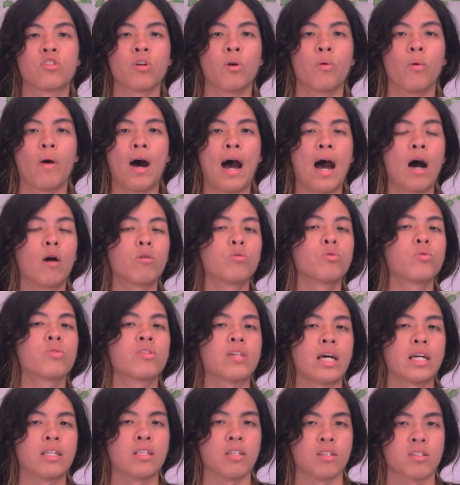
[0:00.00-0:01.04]
So how do
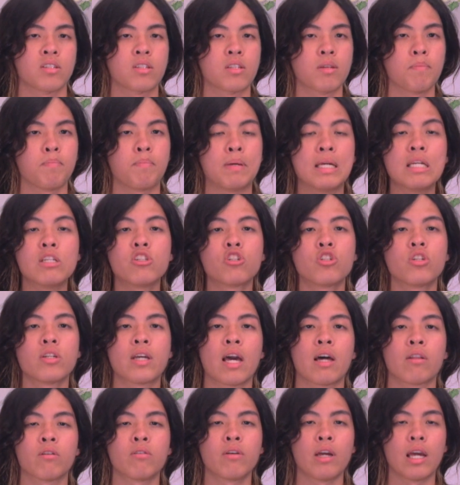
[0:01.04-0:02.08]
scientists piece
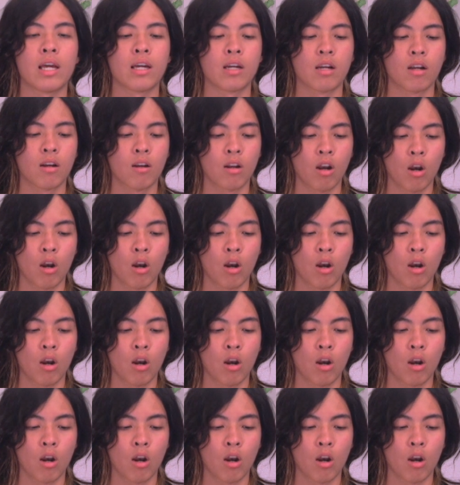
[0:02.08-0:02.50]
together a